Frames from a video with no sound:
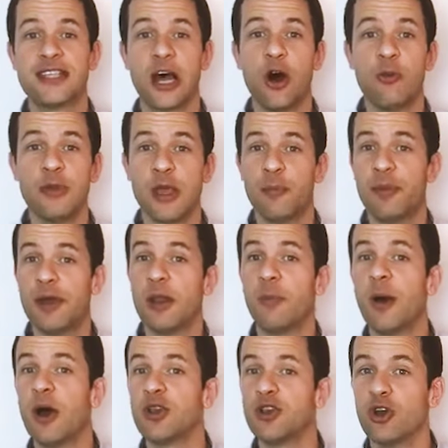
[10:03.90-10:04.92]
to tell me a bit
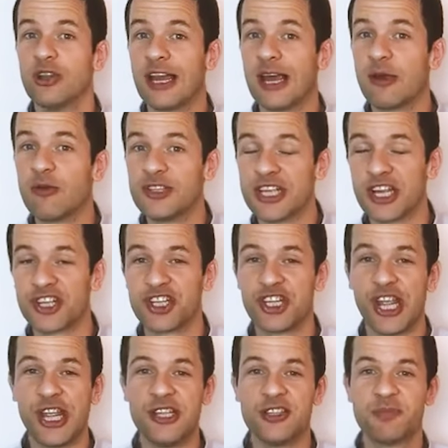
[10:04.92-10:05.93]
about your language
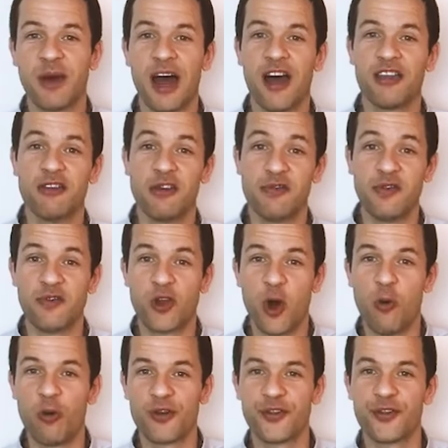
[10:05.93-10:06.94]
exchange partner if you've
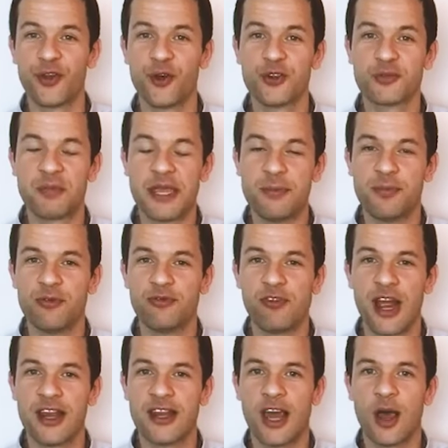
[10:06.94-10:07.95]
got one of those people
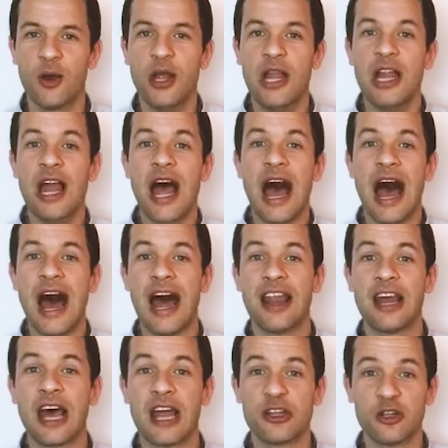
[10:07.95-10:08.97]
right now.
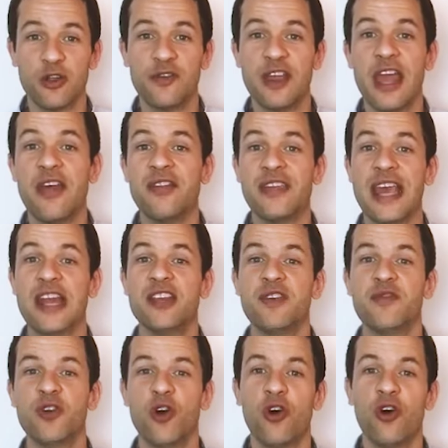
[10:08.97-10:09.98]
And I'd love it at the
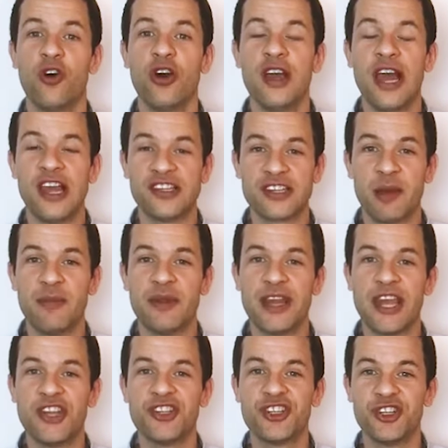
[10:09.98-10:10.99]
end of your
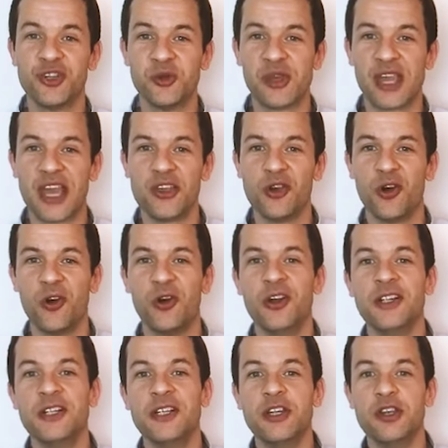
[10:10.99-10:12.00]
examination, you get
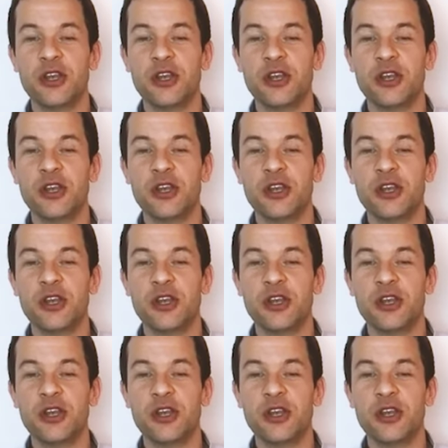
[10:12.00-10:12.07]
your